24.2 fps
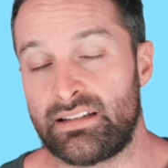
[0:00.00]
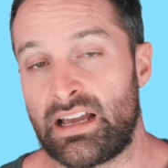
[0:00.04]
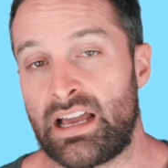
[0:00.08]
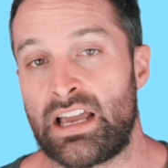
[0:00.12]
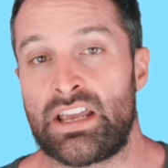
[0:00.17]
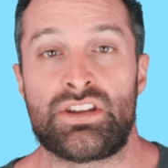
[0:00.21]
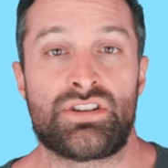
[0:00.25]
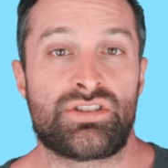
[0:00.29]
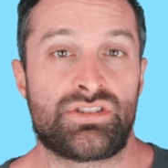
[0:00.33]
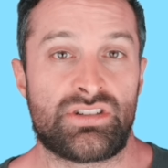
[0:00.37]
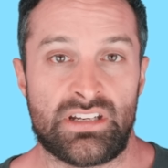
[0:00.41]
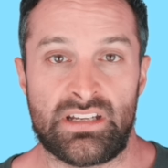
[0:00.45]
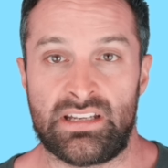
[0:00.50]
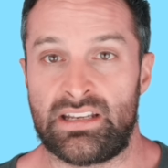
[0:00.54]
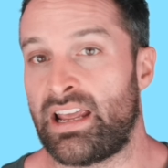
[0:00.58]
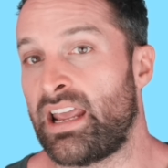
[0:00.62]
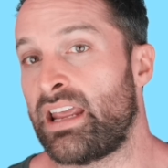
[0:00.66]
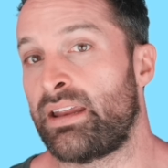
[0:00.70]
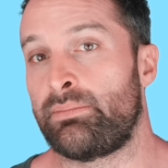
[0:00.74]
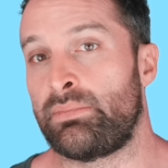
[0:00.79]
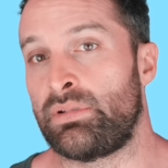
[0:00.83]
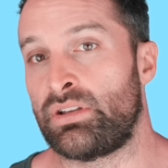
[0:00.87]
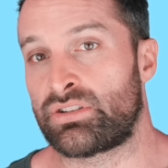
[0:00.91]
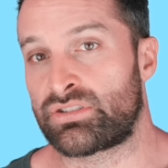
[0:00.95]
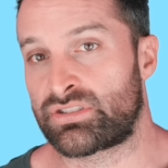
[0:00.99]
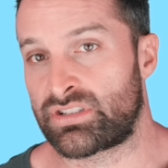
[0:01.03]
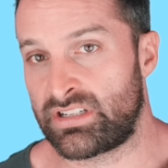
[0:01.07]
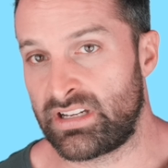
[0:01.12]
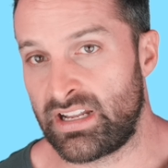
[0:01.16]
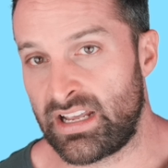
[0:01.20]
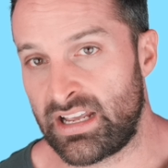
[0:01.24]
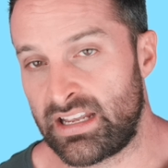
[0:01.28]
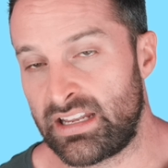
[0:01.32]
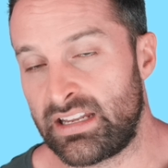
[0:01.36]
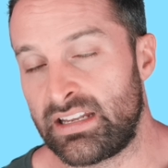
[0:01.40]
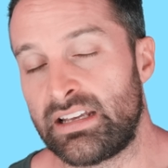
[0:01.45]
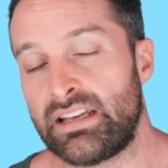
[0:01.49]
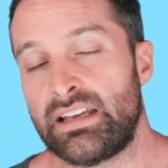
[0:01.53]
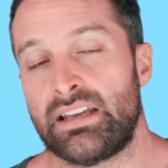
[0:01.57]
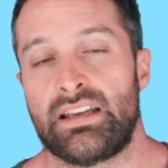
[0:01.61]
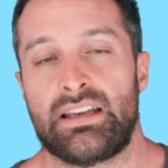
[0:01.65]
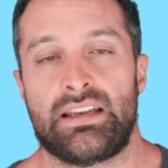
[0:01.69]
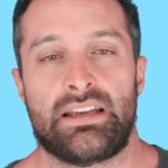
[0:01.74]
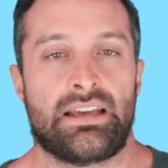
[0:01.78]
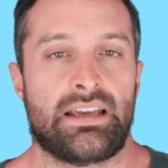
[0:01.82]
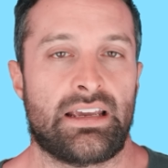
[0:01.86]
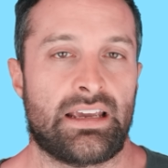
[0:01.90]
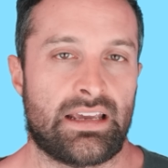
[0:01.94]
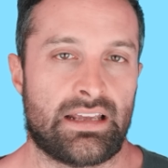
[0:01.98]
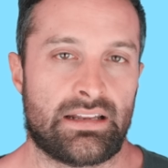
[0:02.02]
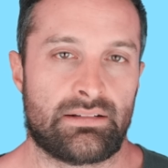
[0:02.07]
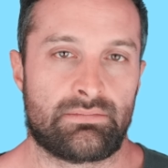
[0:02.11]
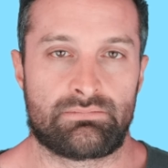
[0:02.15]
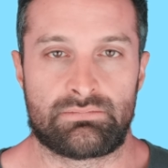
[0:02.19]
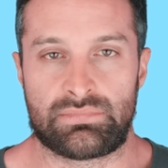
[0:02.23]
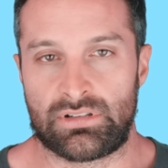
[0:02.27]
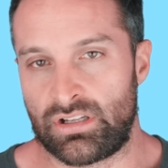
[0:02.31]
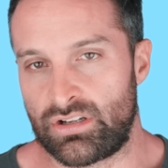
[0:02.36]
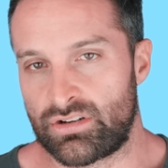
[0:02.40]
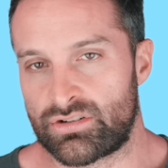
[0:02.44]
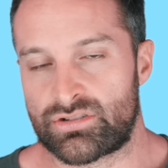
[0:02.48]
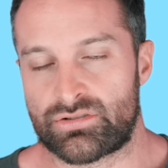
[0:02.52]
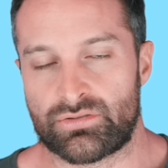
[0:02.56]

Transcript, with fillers: I used to eat 8 meals a day. And long